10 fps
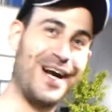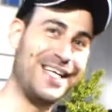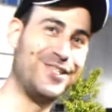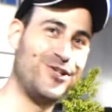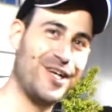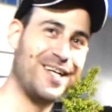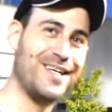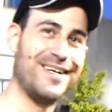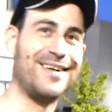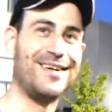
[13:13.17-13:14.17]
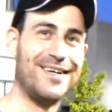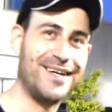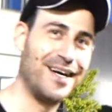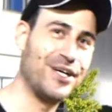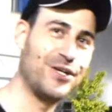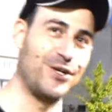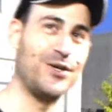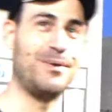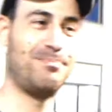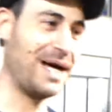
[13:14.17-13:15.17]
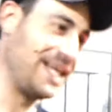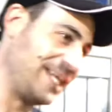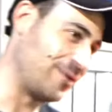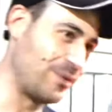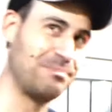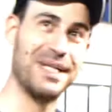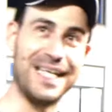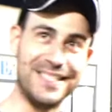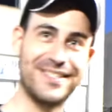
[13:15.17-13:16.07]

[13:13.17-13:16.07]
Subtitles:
engine a good penny to replace.